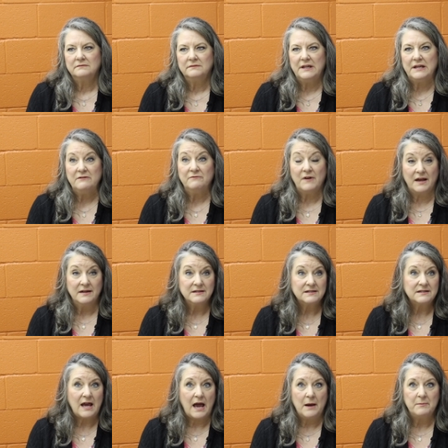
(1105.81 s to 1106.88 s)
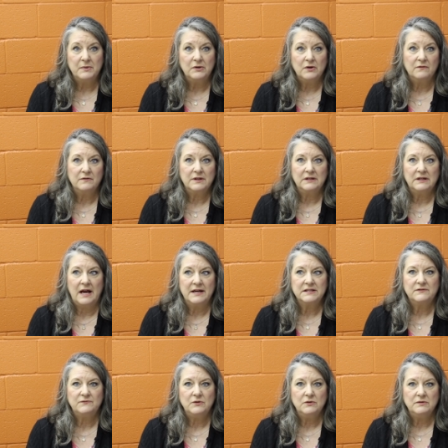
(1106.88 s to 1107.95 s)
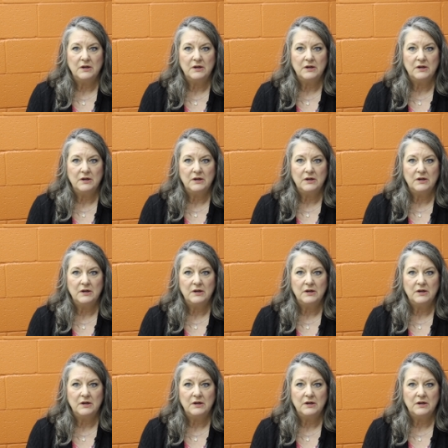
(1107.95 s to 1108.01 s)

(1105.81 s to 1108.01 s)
events happen over the last few